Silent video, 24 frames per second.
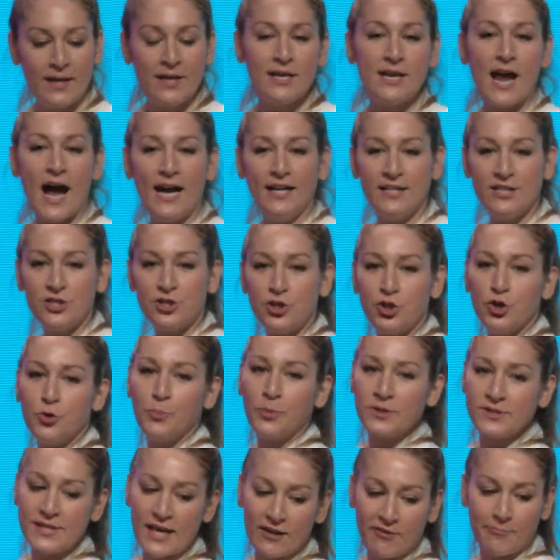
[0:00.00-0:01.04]

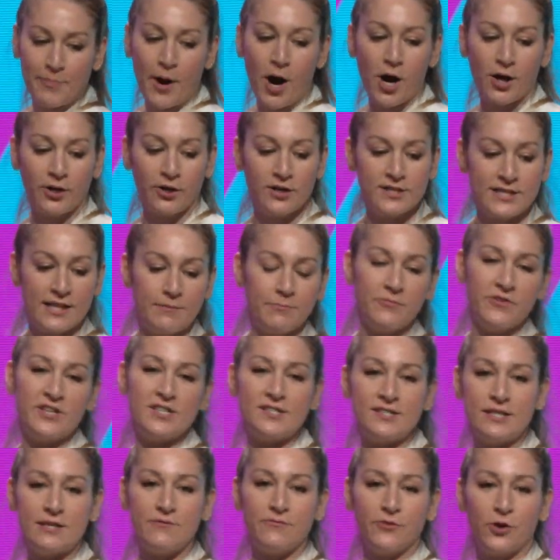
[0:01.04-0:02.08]
92% of partners at
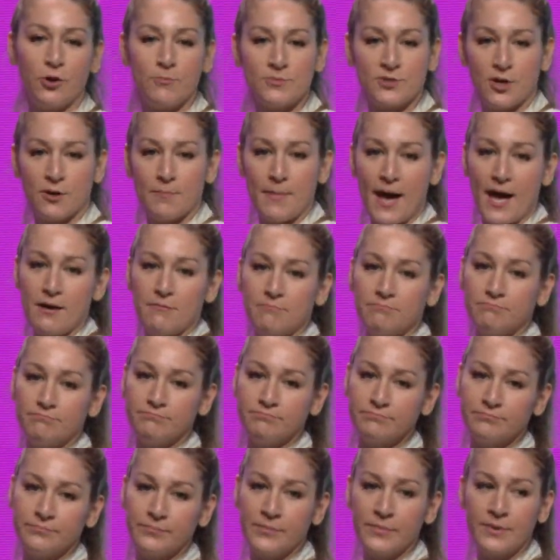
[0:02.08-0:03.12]
VC firms are men.
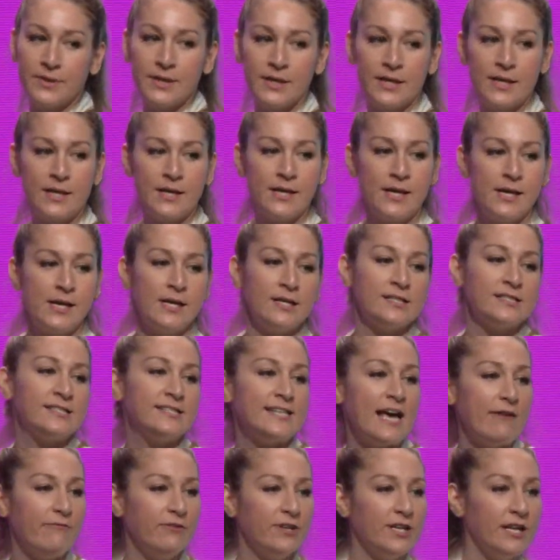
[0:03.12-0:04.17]

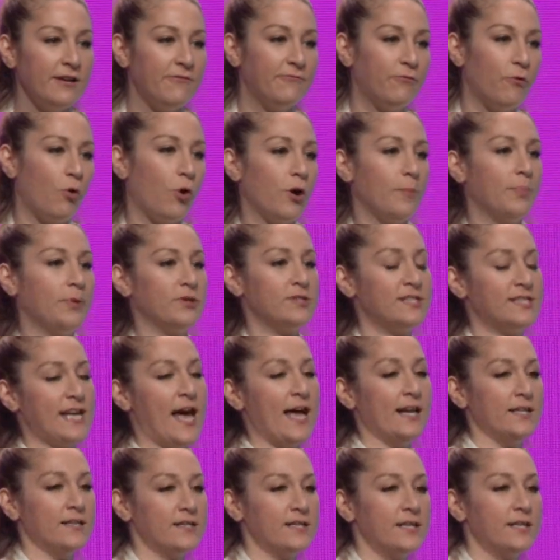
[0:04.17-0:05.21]
74%
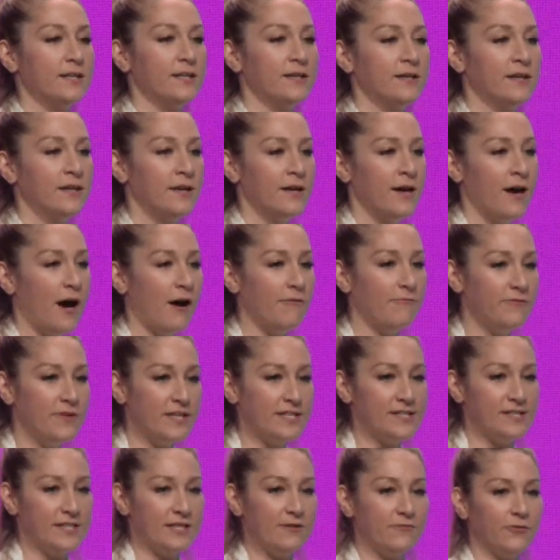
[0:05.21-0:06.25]
of
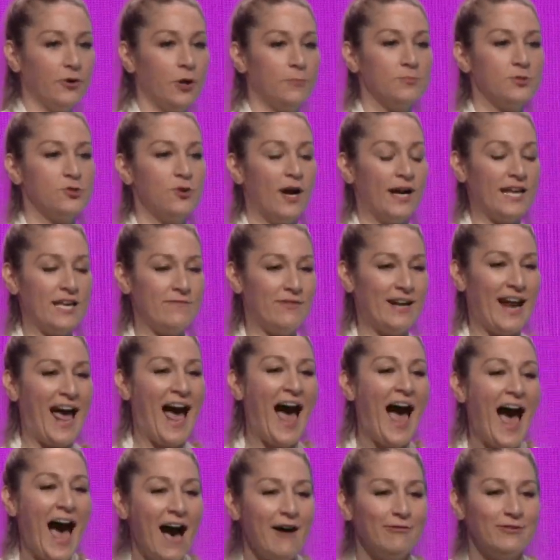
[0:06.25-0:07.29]
VC firms do not even
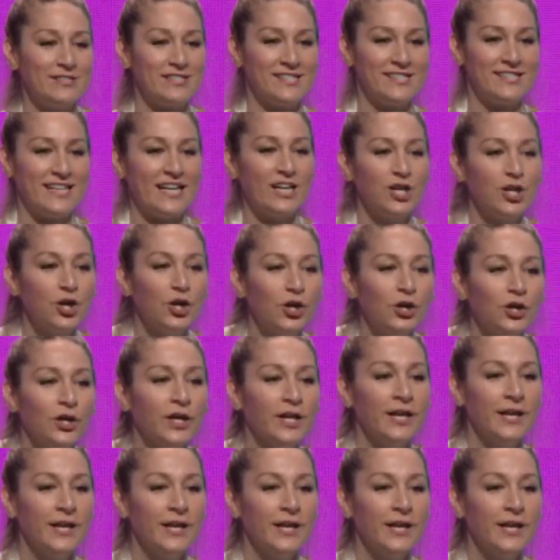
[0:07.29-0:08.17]
have a single